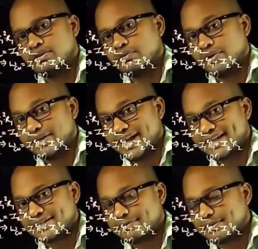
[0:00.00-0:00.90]
where
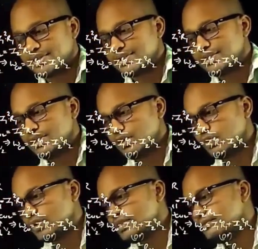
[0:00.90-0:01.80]
X represents the
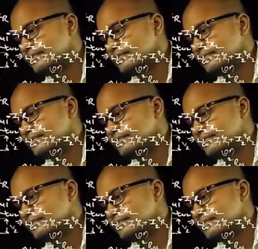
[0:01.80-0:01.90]
loading.